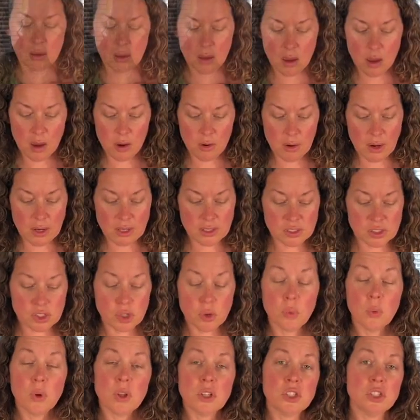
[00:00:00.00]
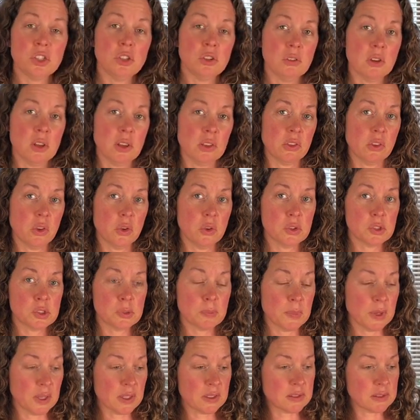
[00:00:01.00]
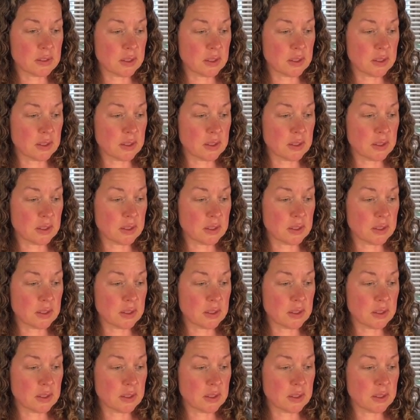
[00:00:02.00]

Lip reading: Alright, so once you get those mixed